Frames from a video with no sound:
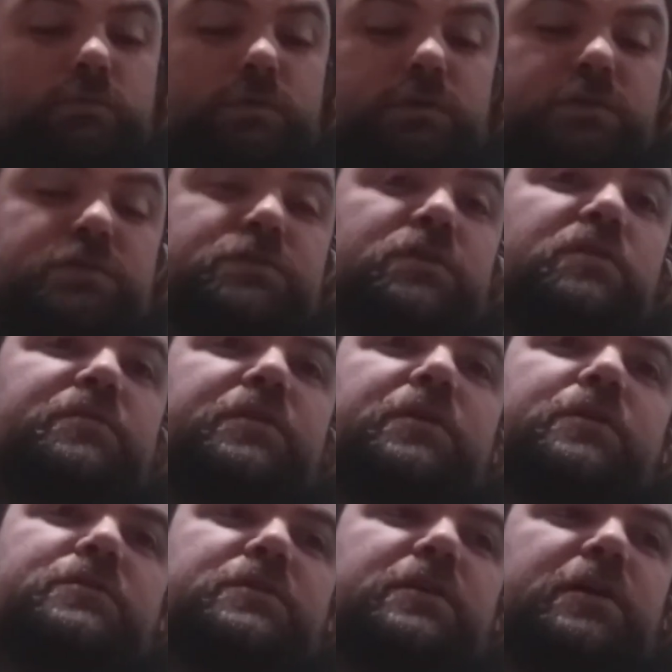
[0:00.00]
just saw my
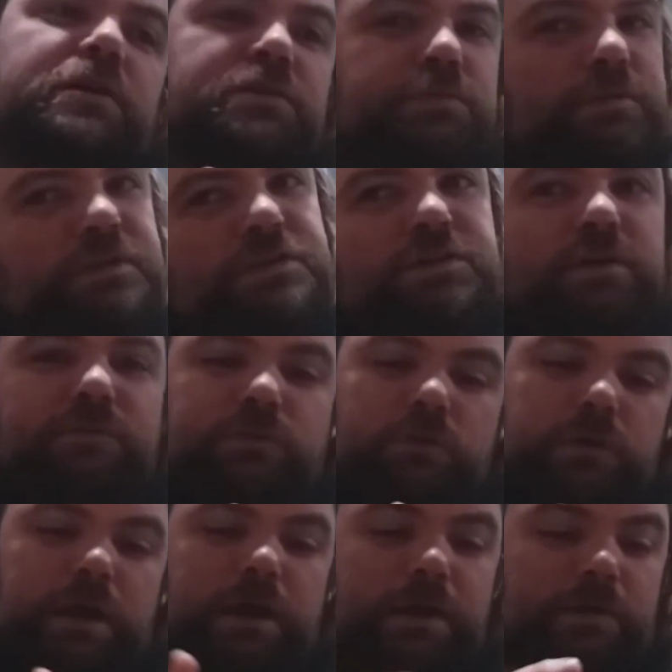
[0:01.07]
cards. I got to
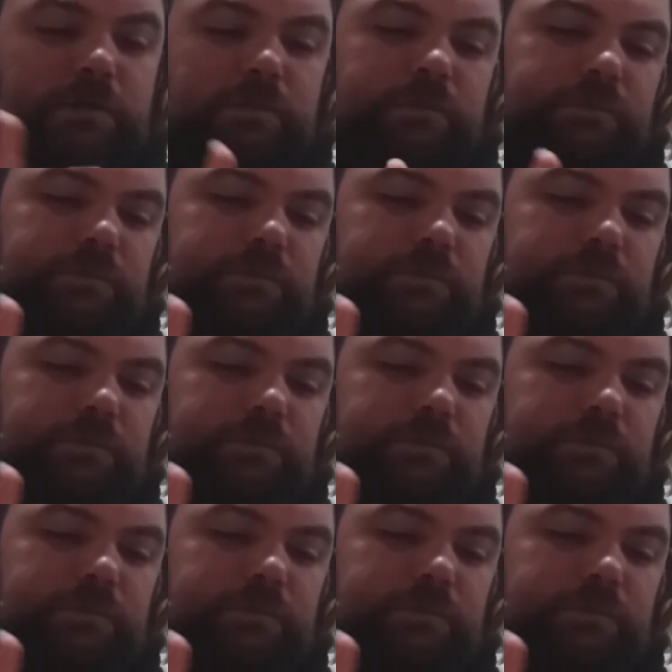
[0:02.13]
reshuffle, guys.